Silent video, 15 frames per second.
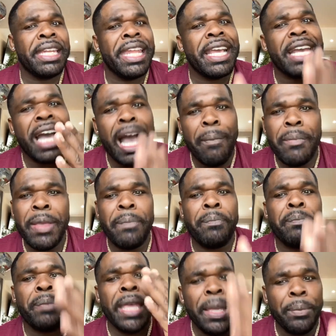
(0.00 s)
They copy
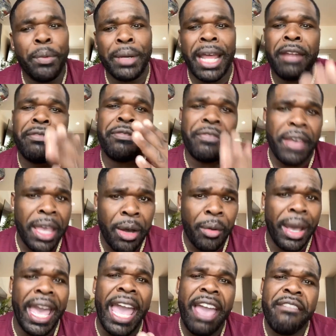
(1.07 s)
people that fail
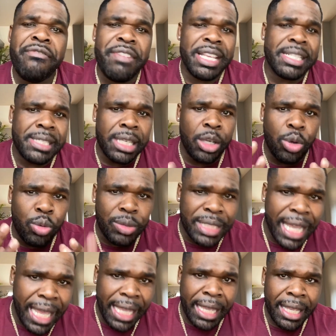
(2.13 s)
every single
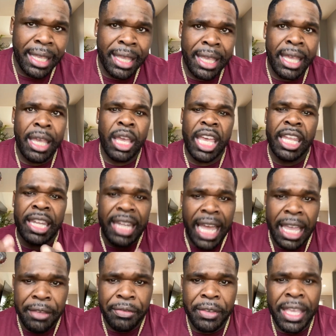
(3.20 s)
day in
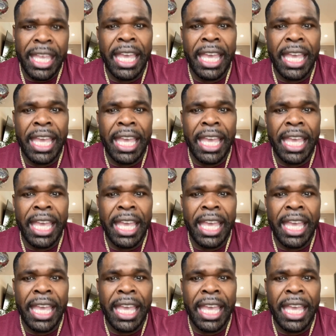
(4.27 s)
life,